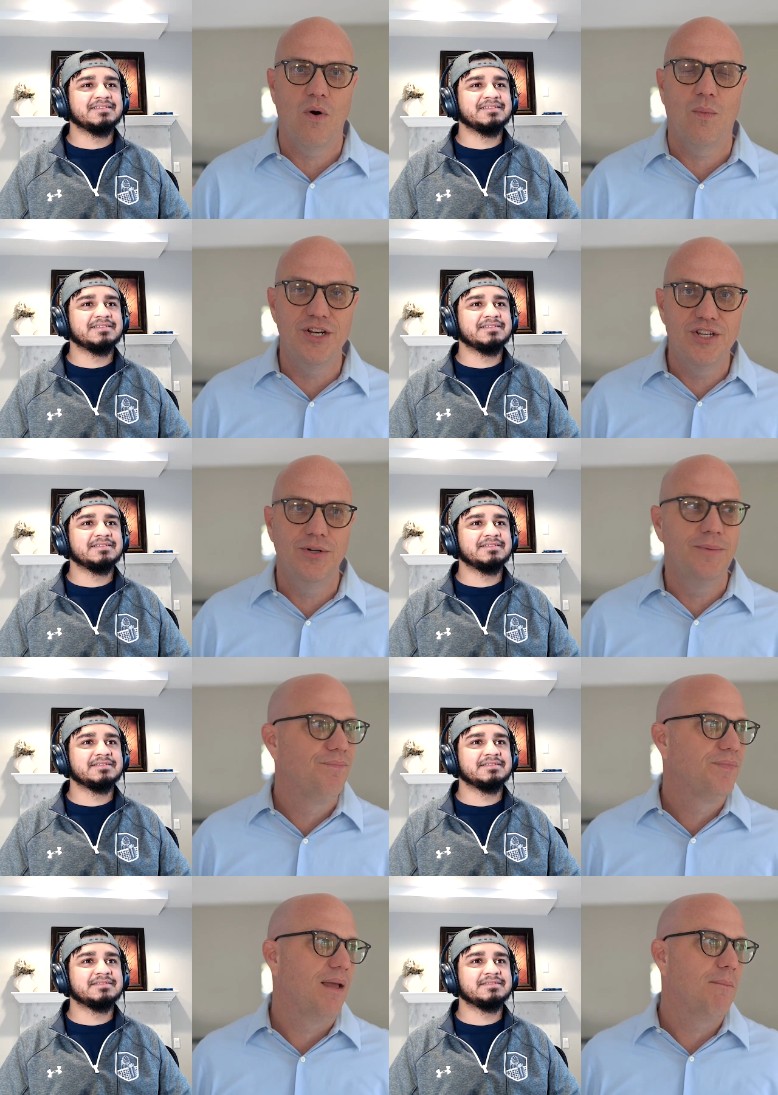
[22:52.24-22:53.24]
Speaker 1: what we do
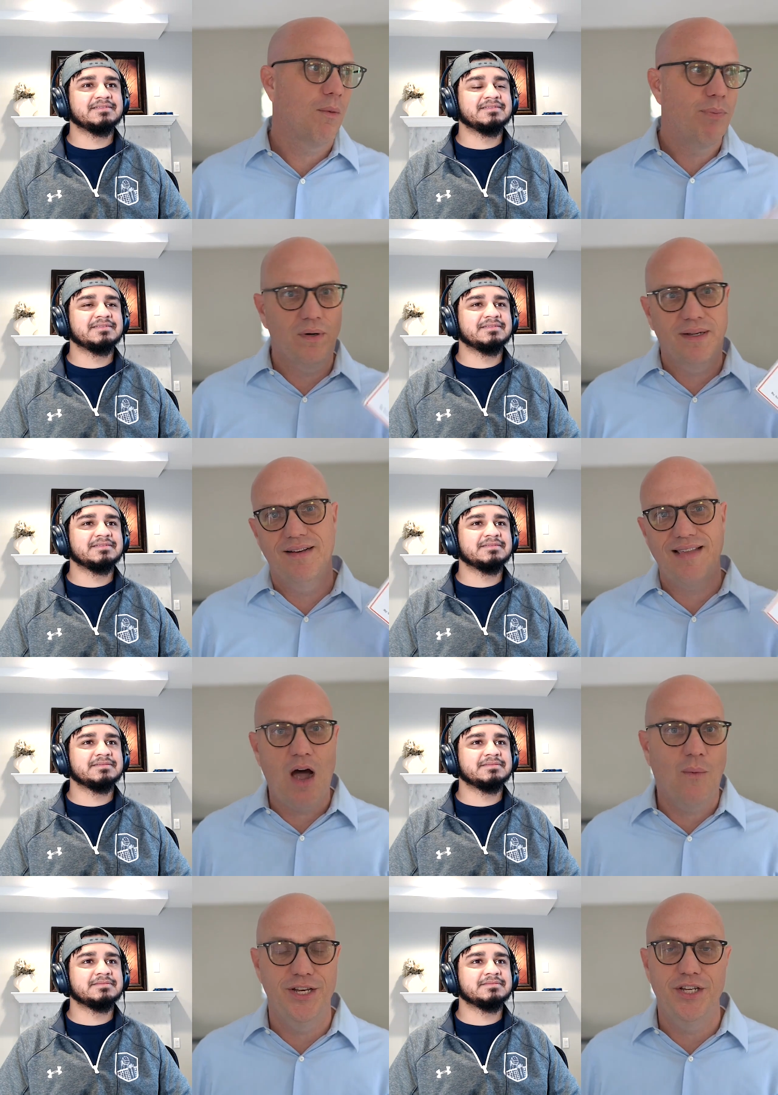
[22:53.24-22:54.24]
more importantly here's
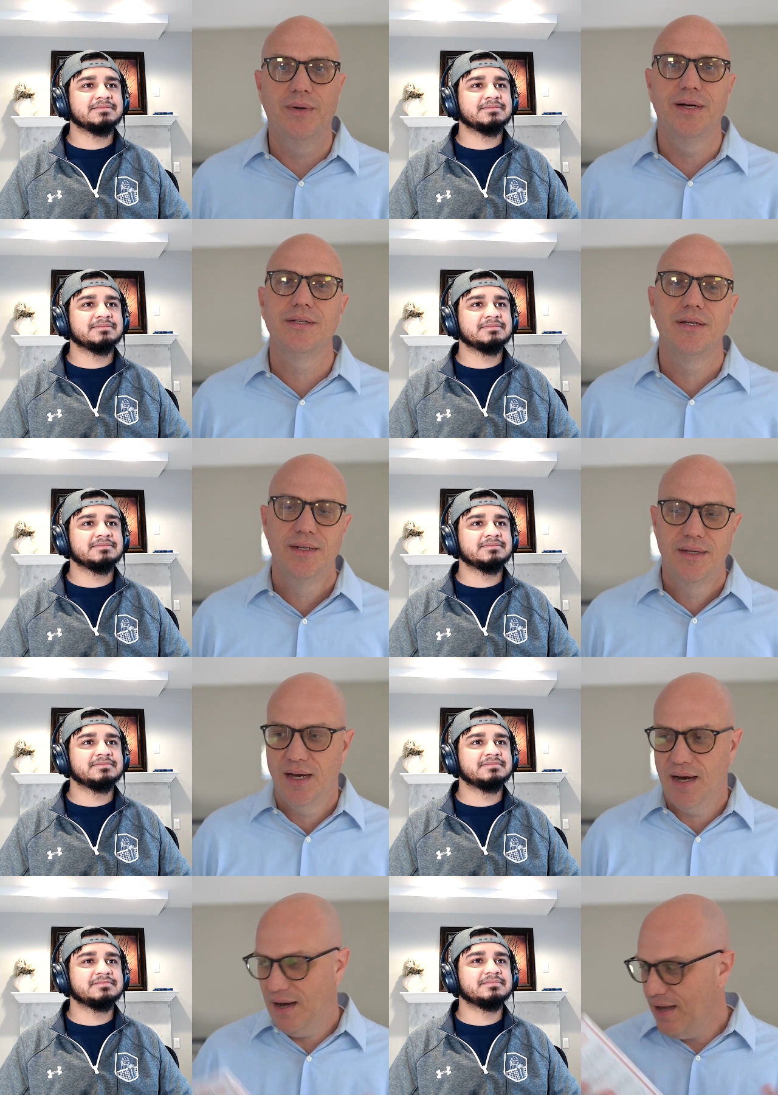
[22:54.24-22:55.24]
how we do it
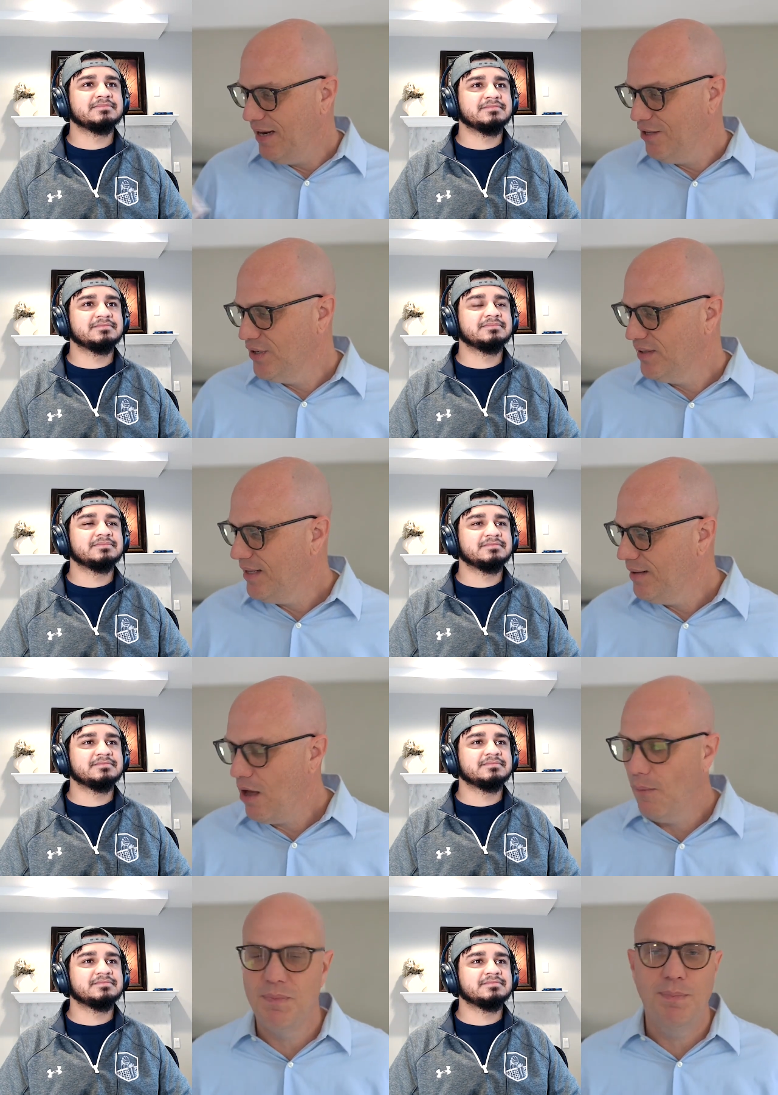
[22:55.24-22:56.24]
uh, and it just it
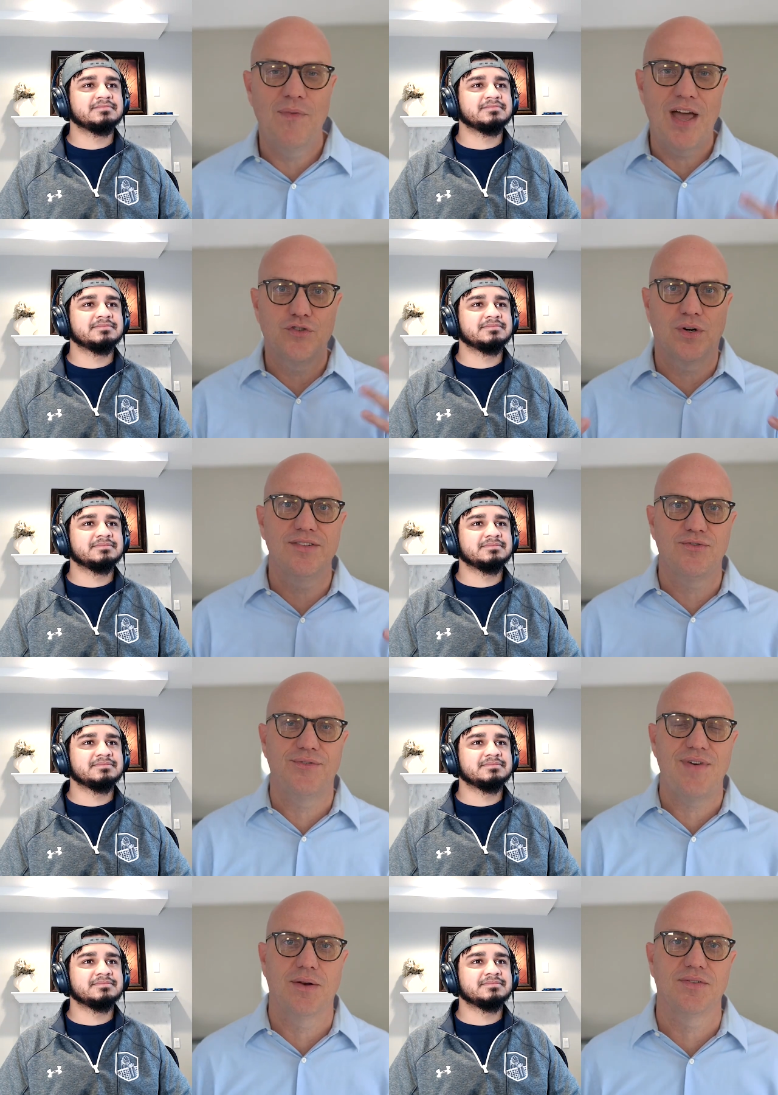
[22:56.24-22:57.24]
helps build that trust for
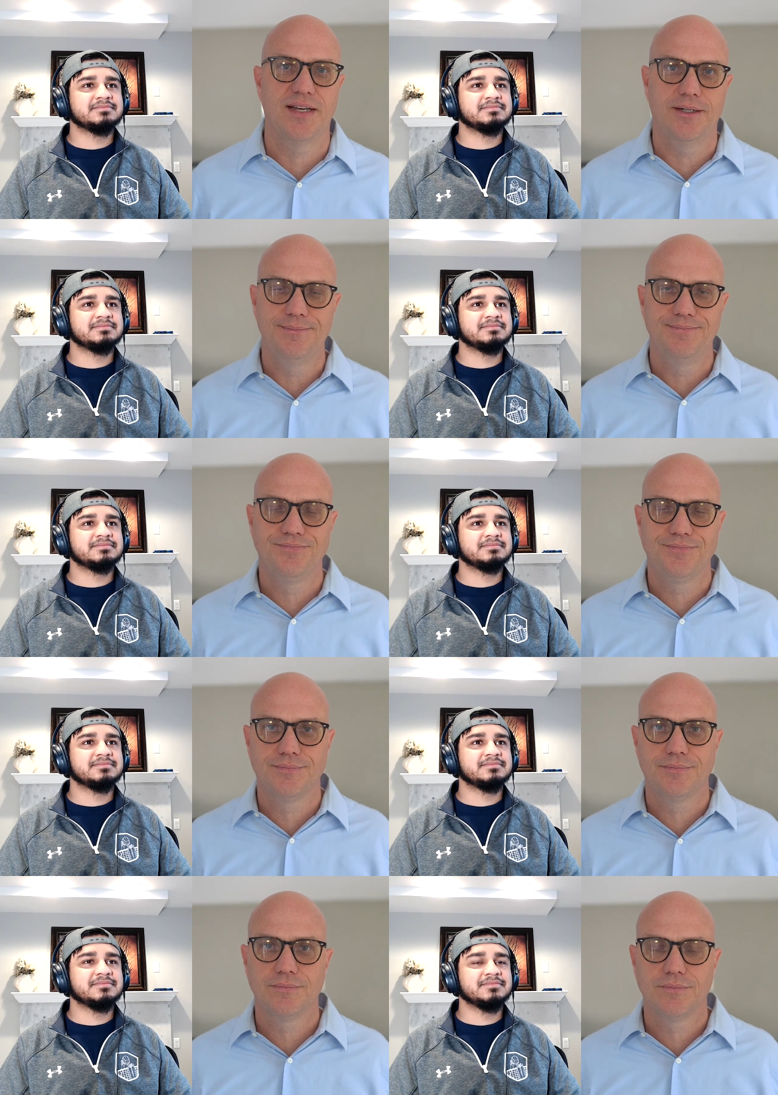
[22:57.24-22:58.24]
the final set
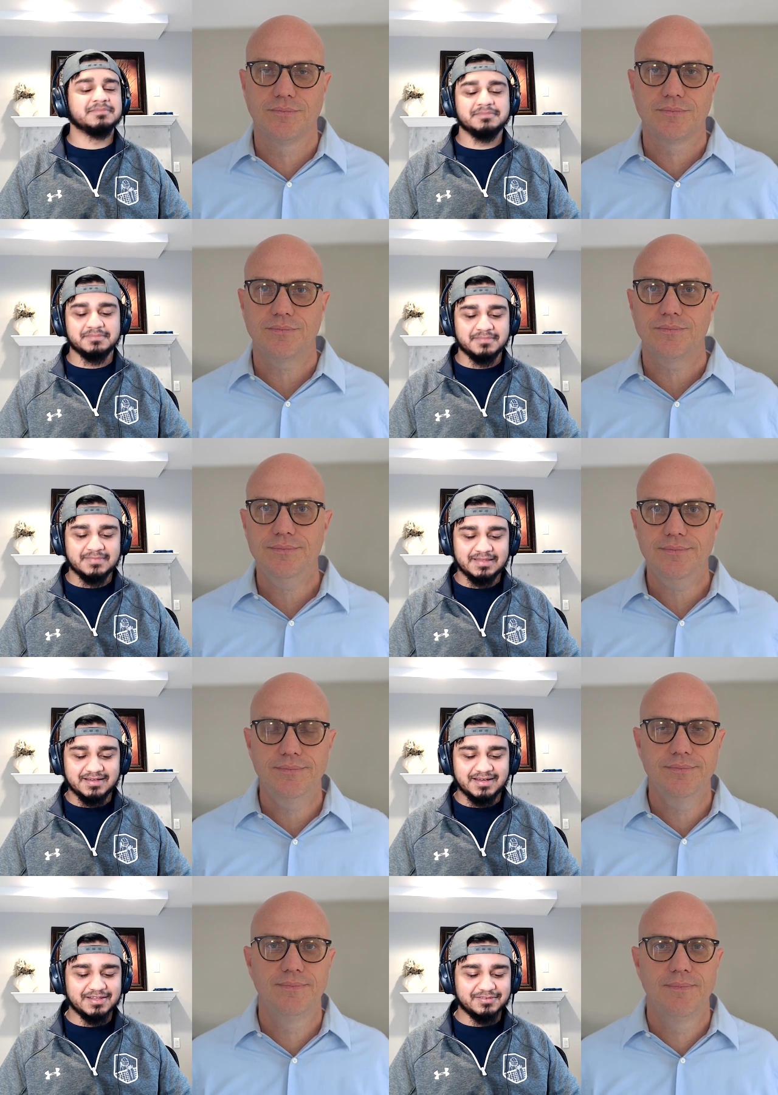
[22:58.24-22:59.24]
Speaker 2: mm.
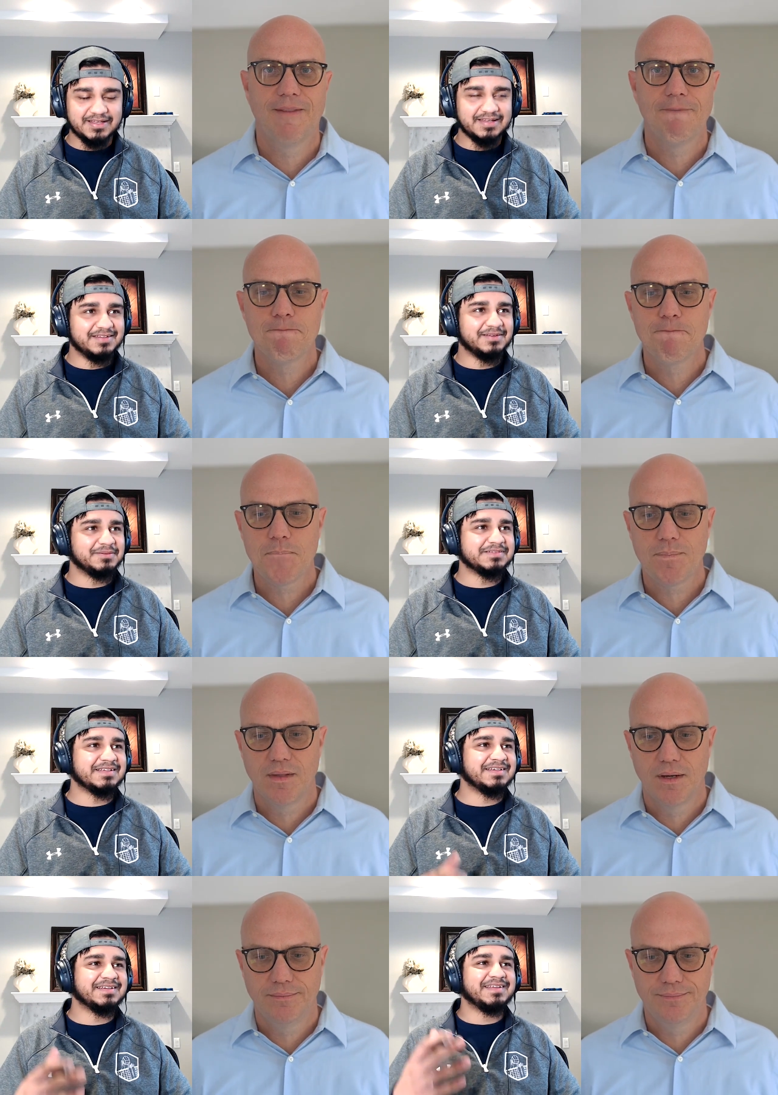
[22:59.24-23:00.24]
I love that. That was
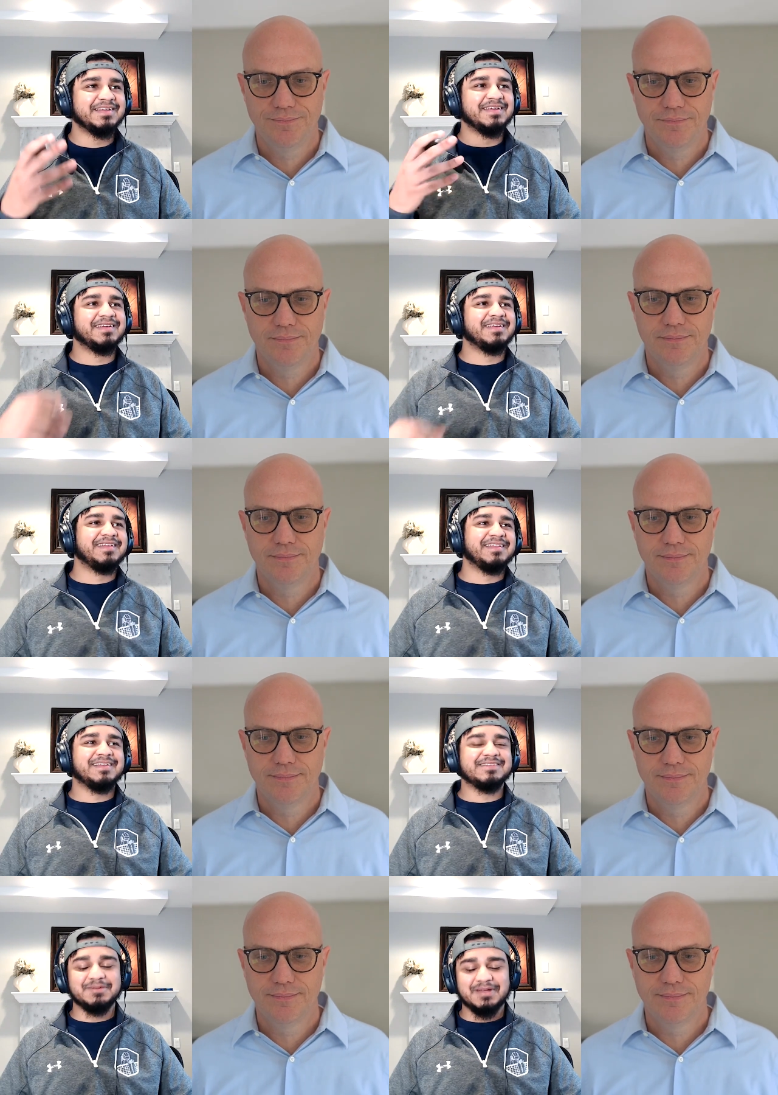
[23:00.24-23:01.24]
a.
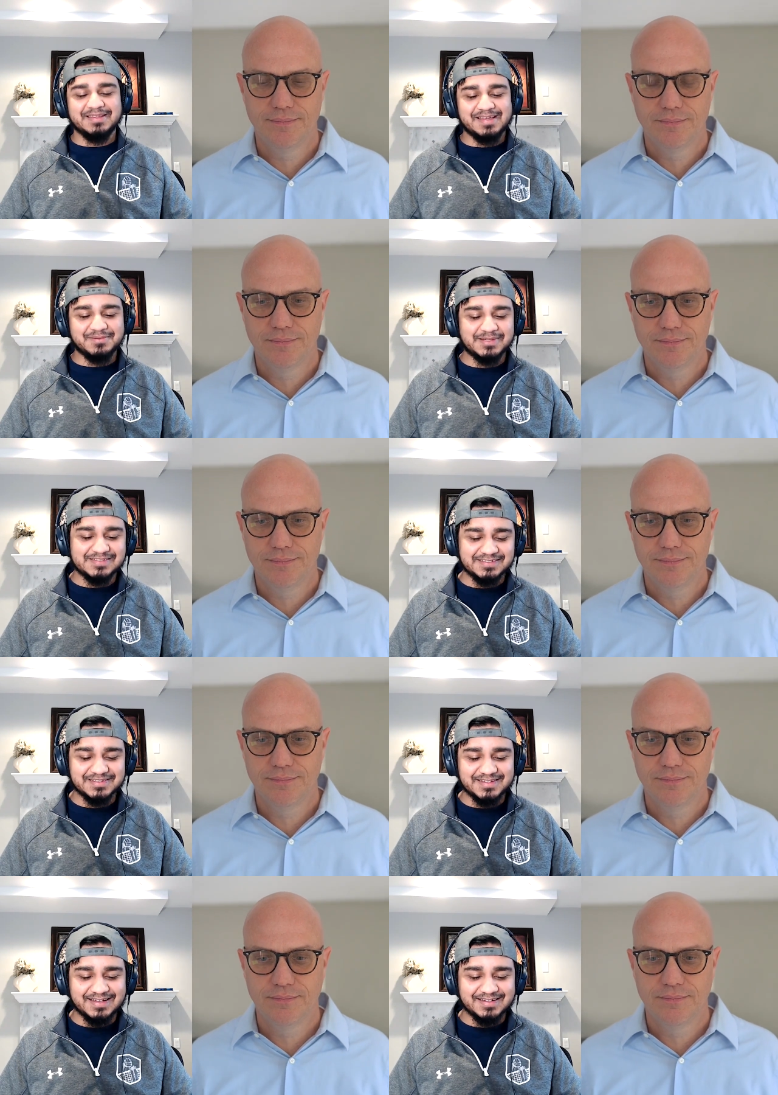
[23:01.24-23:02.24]
That's a. I think I'm going to
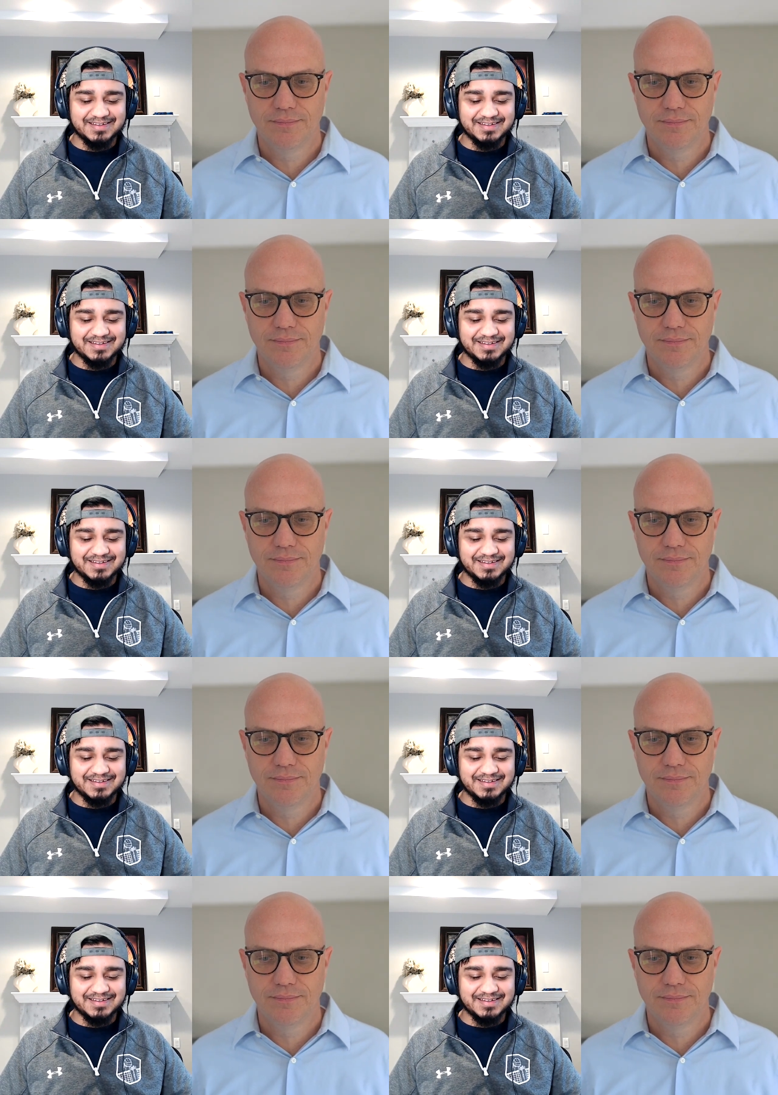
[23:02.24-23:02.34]
steal that.